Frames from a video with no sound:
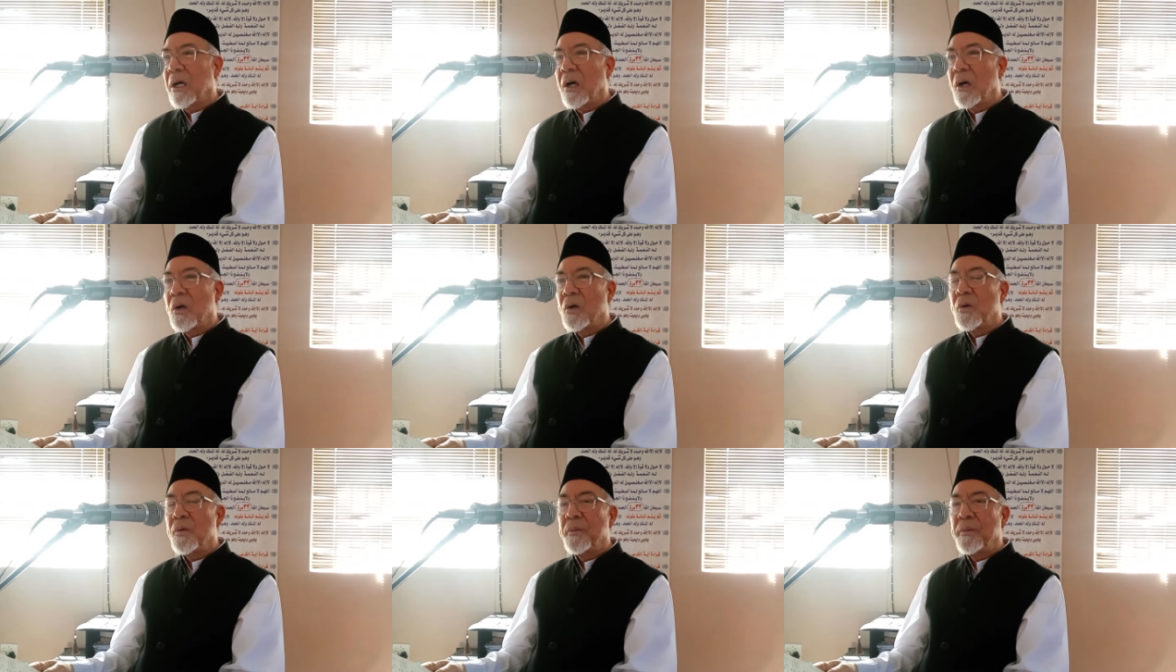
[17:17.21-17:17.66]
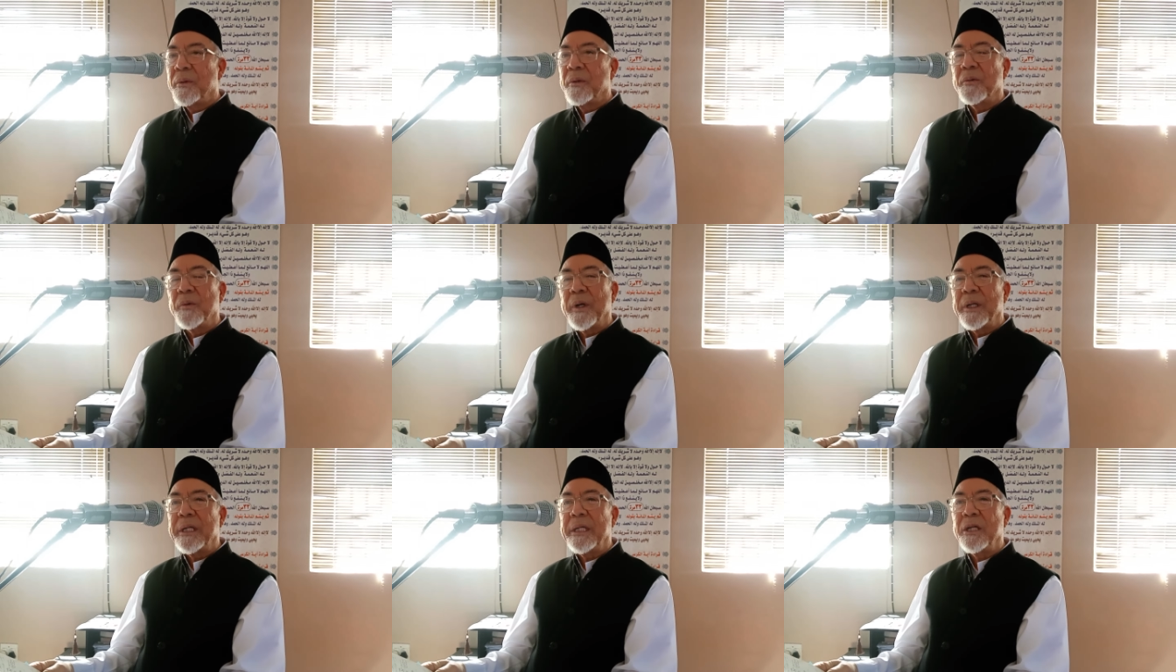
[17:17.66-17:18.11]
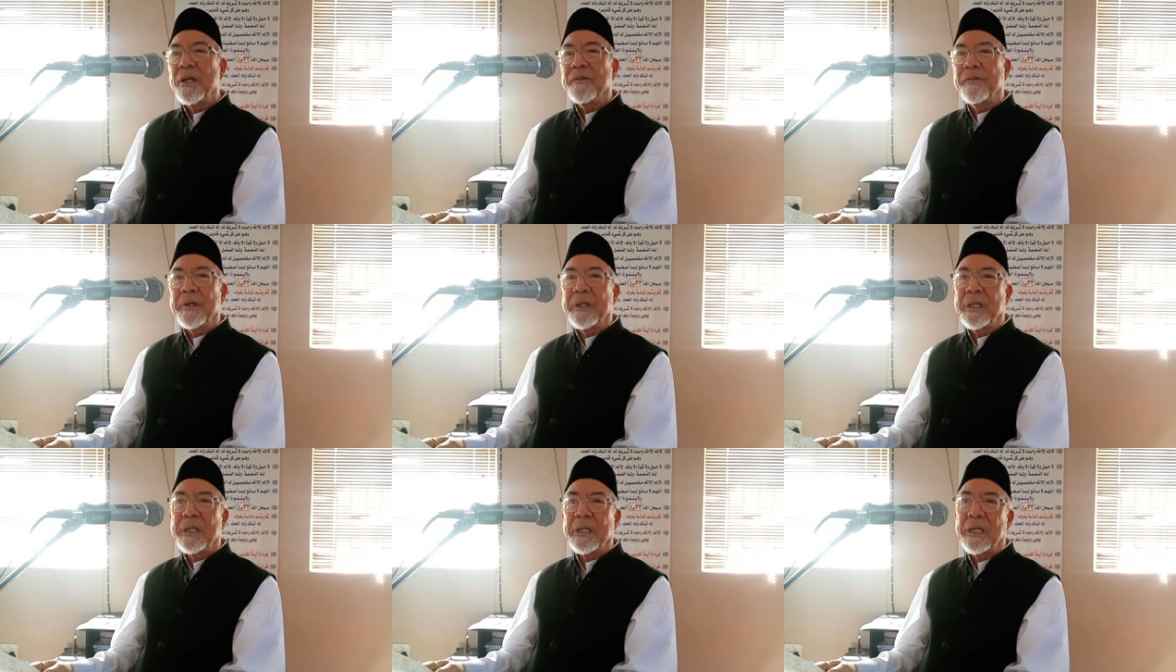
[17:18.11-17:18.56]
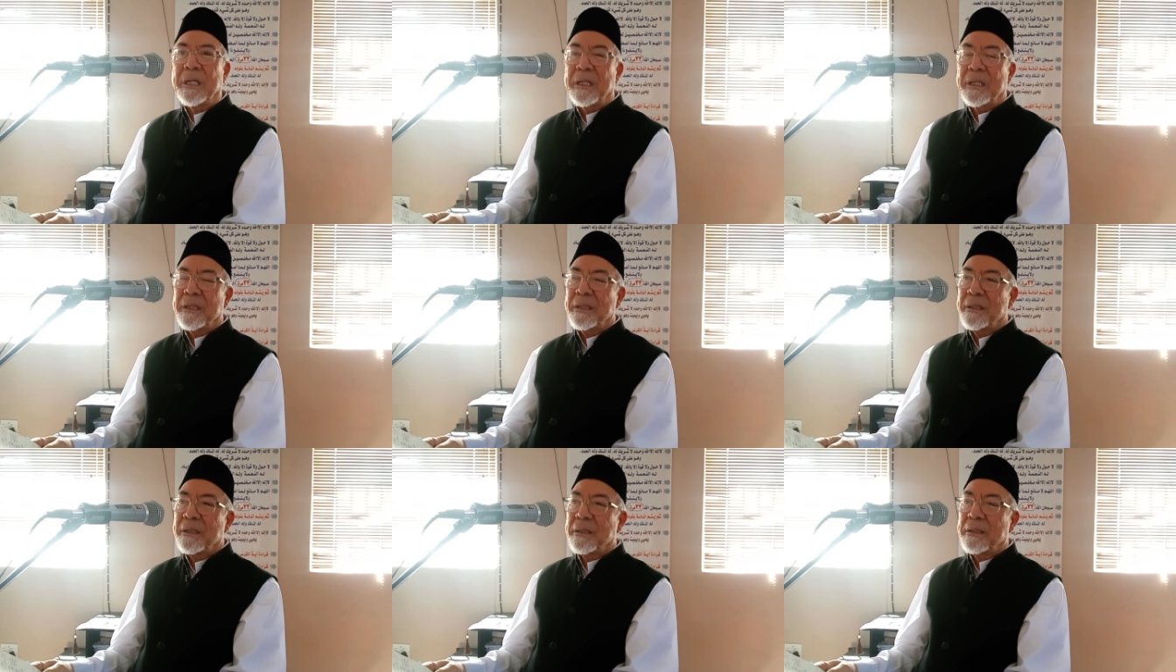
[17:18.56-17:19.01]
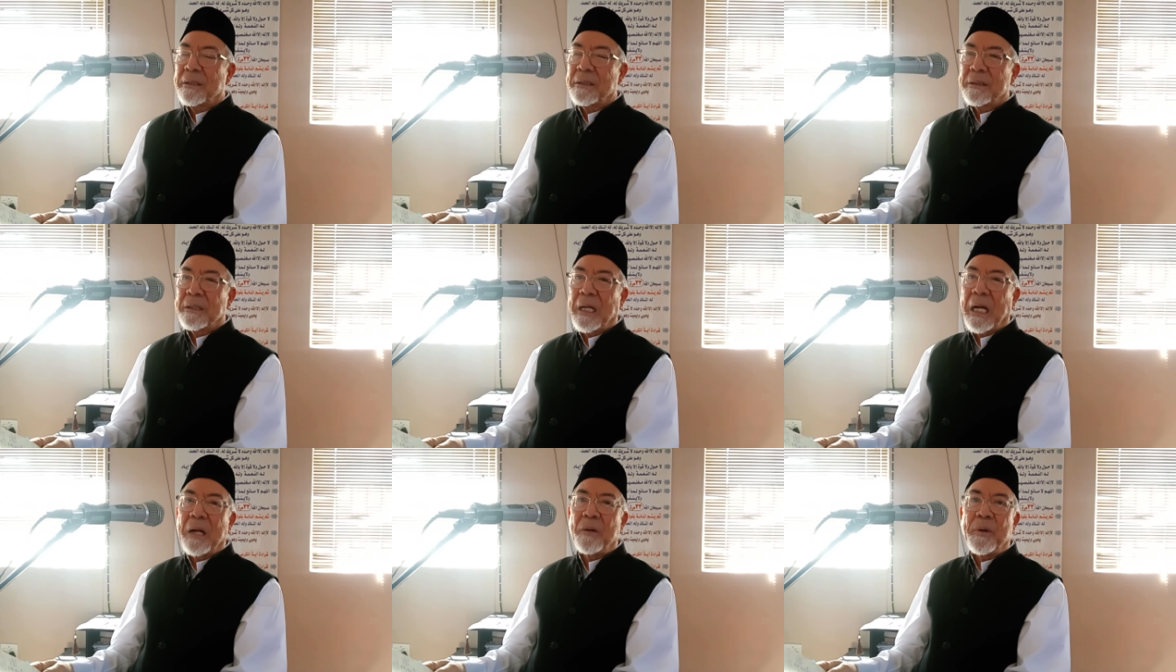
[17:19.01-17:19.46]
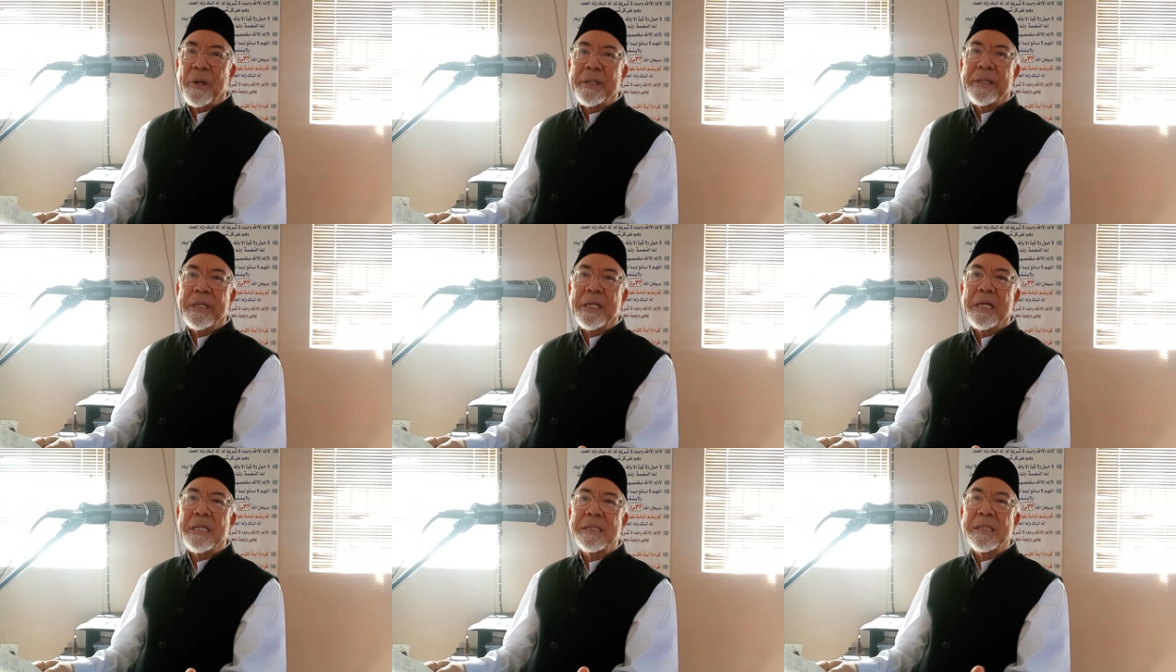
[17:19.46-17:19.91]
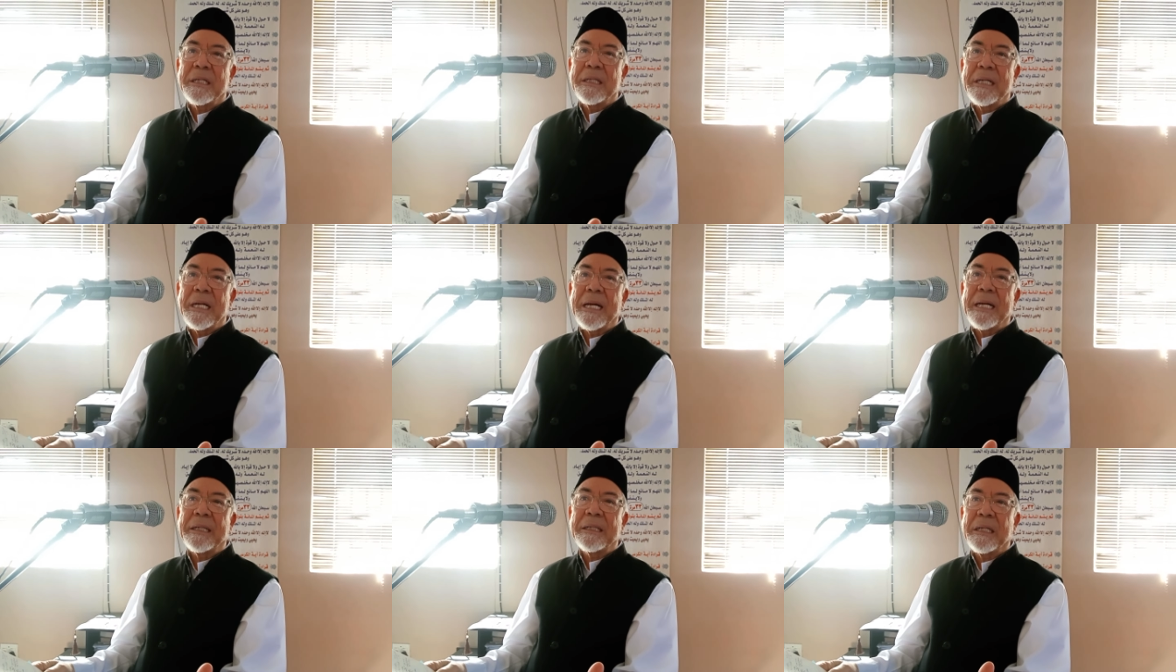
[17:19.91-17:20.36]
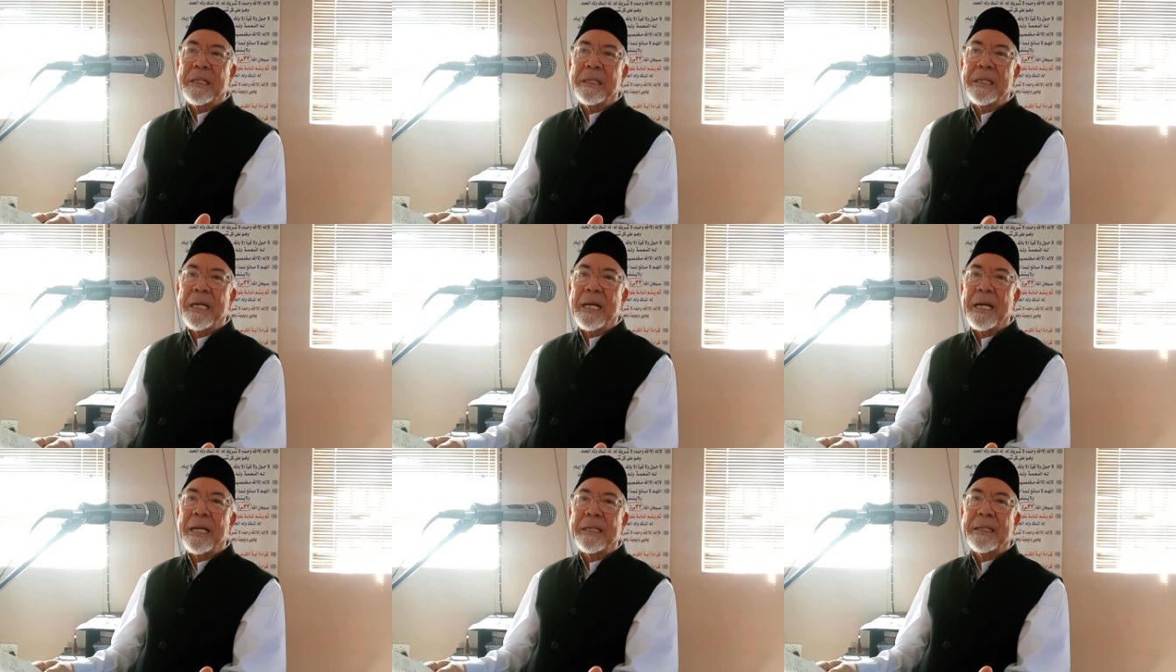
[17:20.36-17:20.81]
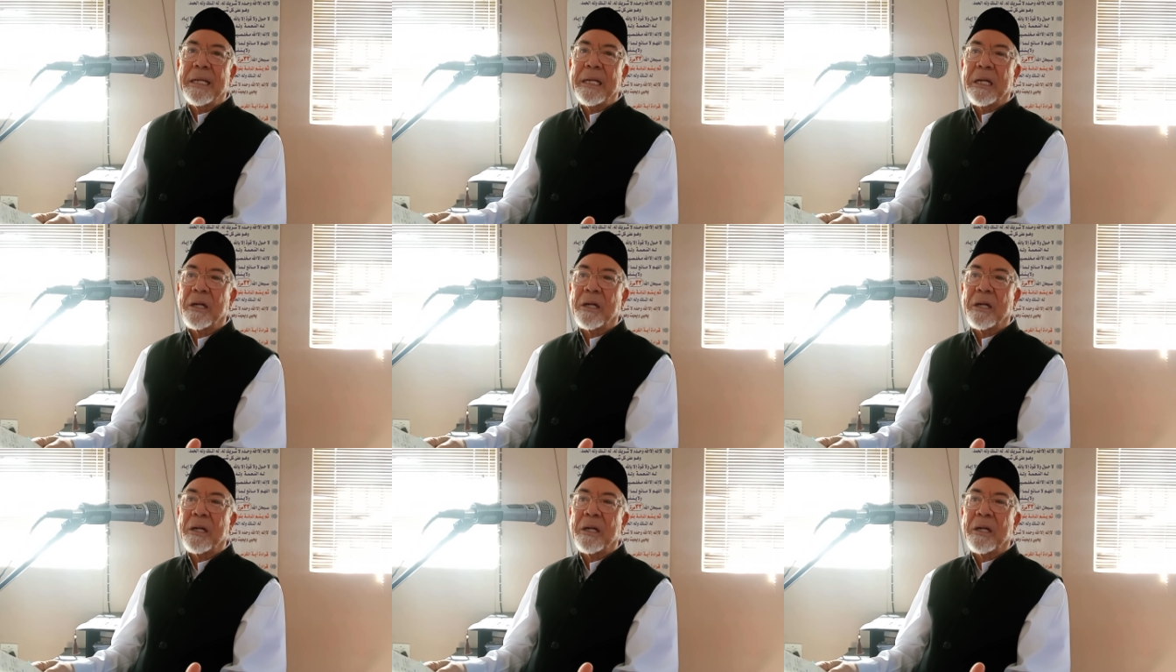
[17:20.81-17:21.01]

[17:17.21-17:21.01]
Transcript: oh Wali of Allah, I want this and that and that,